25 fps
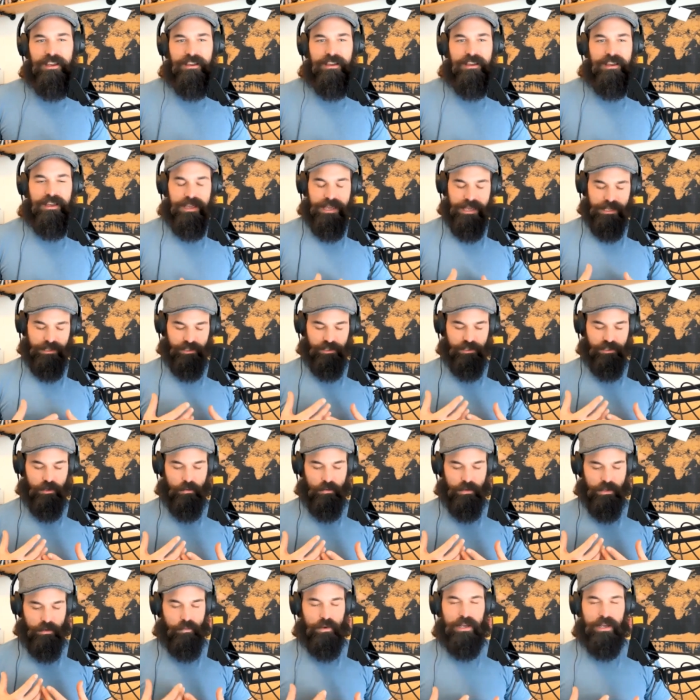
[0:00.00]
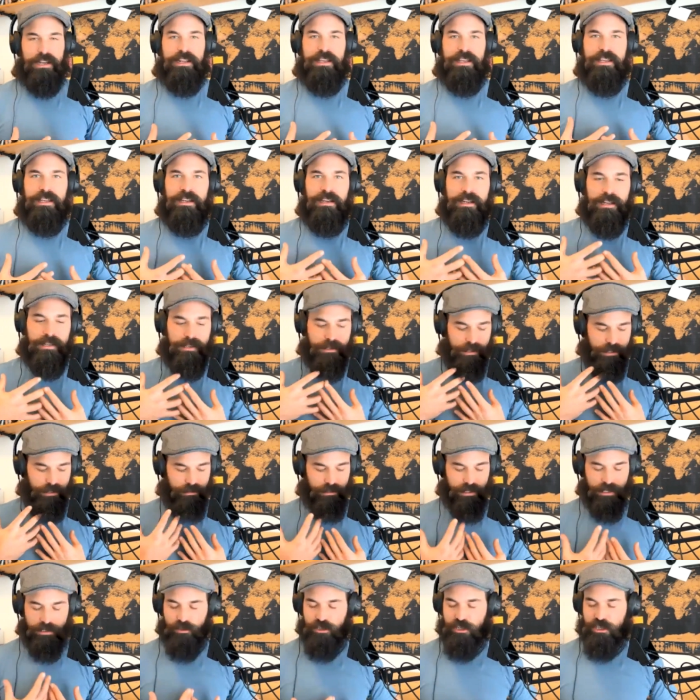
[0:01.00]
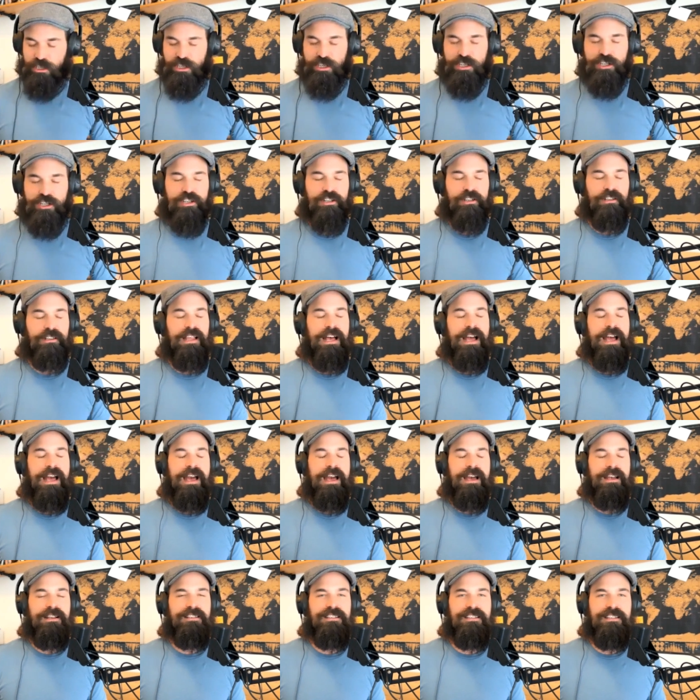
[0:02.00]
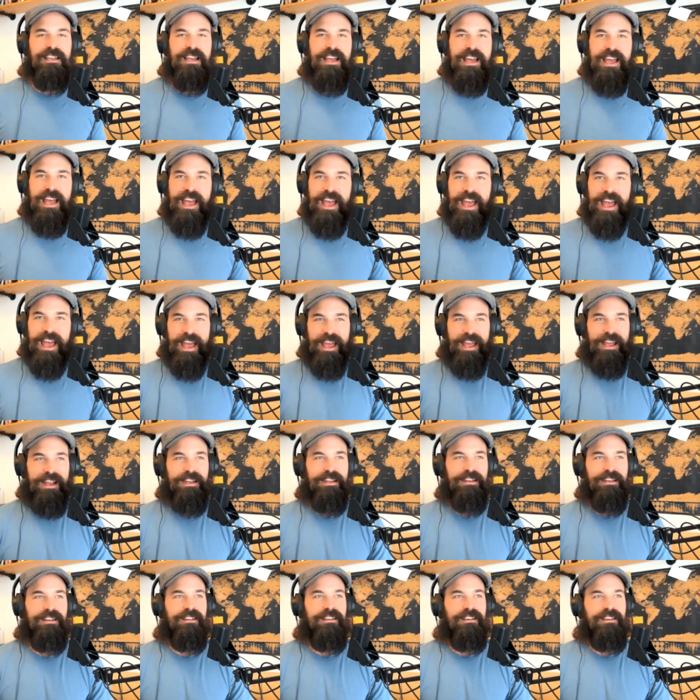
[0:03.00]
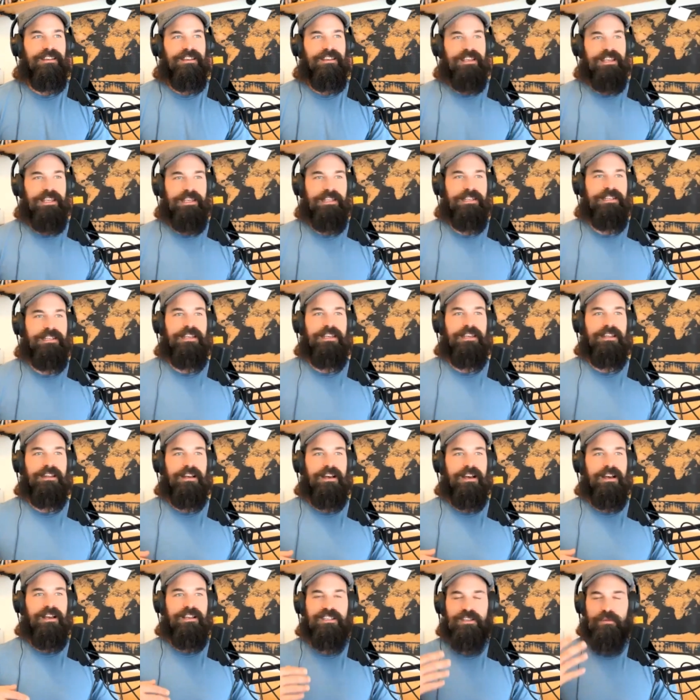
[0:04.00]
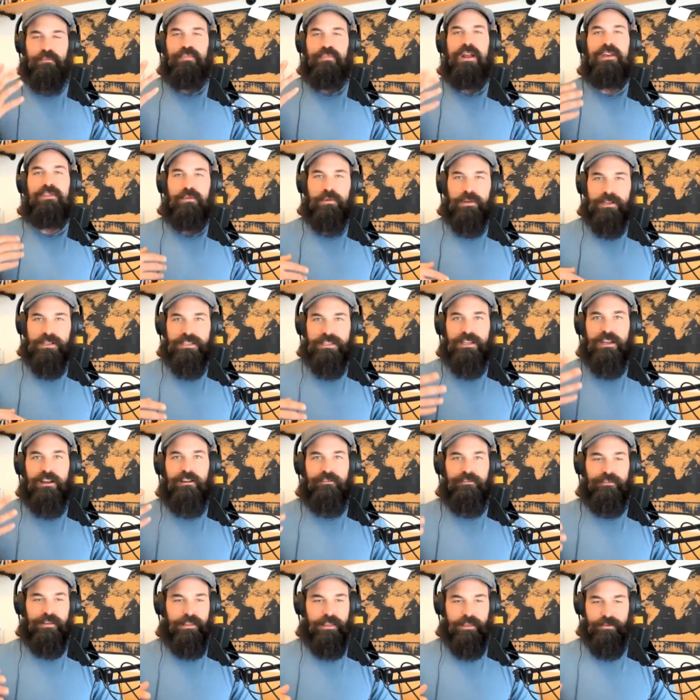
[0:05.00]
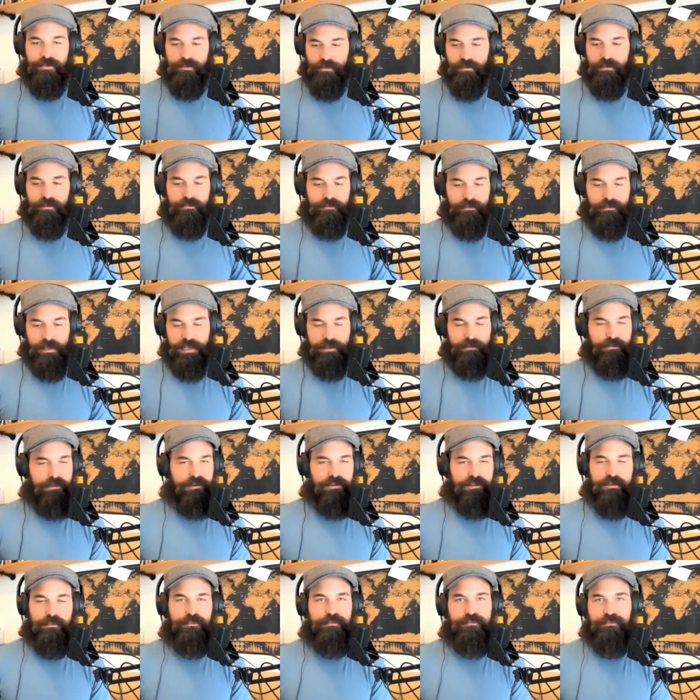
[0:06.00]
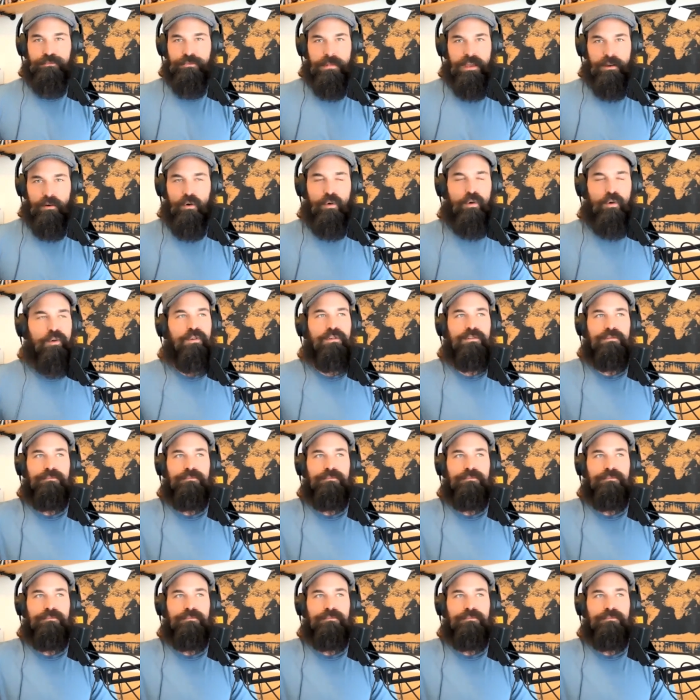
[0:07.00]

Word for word: And so he went in, he like just chillaxed and he did uh, some breathwork stuff. And then like there's a whole